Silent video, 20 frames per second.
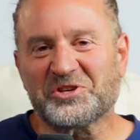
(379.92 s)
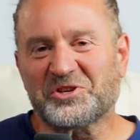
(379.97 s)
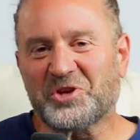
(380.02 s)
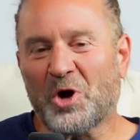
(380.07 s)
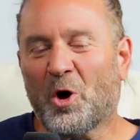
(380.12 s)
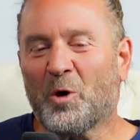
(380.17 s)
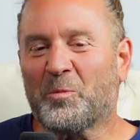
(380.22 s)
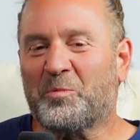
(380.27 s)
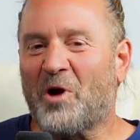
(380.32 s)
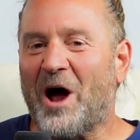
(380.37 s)
in this
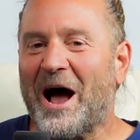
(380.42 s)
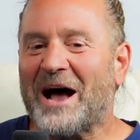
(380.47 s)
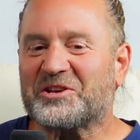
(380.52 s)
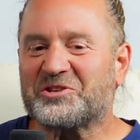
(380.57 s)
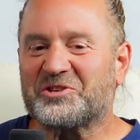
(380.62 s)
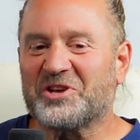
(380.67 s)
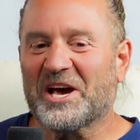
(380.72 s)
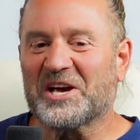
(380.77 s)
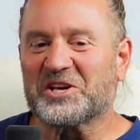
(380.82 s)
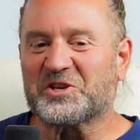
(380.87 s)
whole
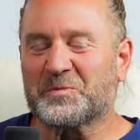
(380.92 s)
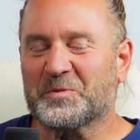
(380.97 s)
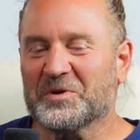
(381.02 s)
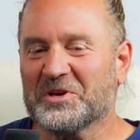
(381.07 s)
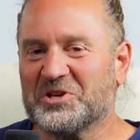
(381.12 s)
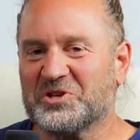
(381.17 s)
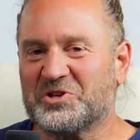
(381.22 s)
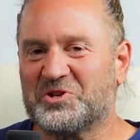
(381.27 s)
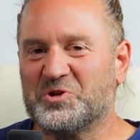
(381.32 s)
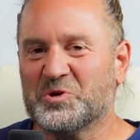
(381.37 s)
process,
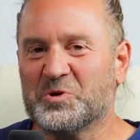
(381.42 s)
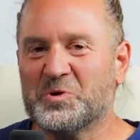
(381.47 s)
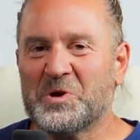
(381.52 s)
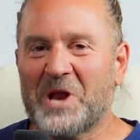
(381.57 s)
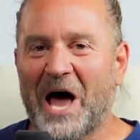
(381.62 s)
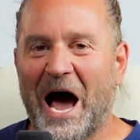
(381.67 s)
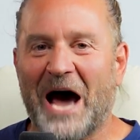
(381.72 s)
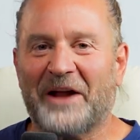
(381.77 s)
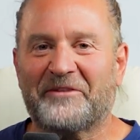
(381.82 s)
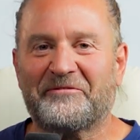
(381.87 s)
please do
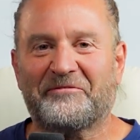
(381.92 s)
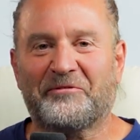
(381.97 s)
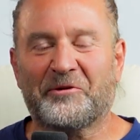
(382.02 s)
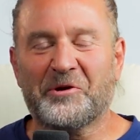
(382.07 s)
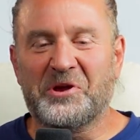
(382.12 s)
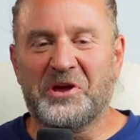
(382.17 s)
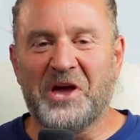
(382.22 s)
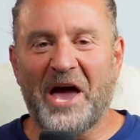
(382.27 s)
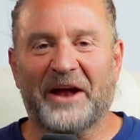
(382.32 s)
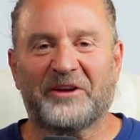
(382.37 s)
not
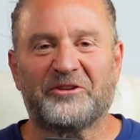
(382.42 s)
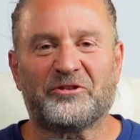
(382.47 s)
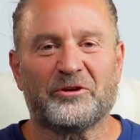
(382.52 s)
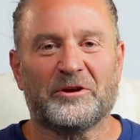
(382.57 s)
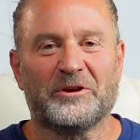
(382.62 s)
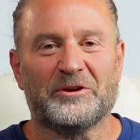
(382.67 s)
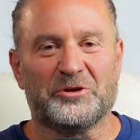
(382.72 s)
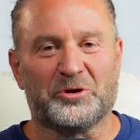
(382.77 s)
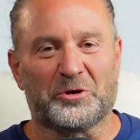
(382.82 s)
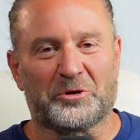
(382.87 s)
forget
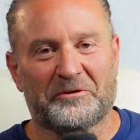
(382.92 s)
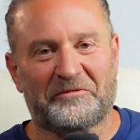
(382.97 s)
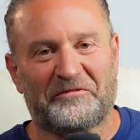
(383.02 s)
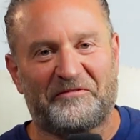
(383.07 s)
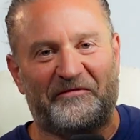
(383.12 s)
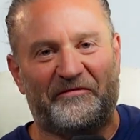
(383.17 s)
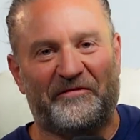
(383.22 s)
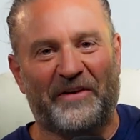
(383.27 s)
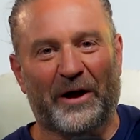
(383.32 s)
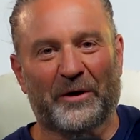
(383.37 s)
your
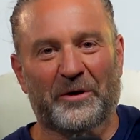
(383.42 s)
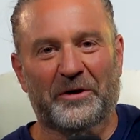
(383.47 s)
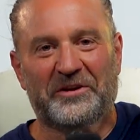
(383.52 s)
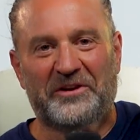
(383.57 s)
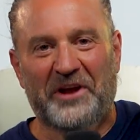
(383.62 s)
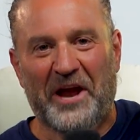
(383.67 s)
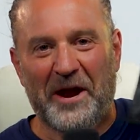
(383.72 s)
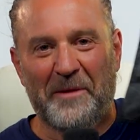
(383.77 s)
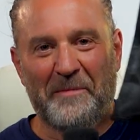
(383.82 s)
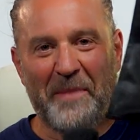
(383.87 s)

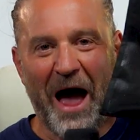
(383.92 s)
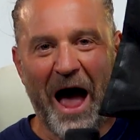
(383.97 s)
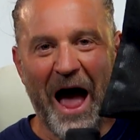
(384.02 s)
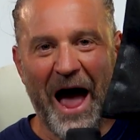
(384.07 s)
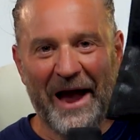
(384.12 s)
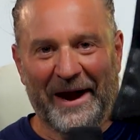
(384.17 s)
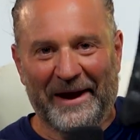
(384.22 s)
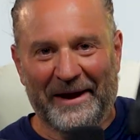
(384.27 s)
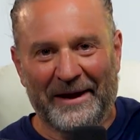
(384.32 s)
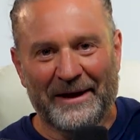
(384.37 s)
Faraday
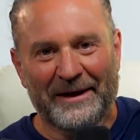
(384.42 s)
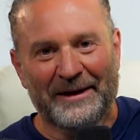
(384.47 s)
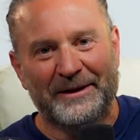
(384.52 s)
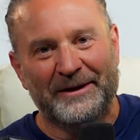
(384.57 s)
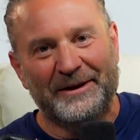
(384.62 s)
bag.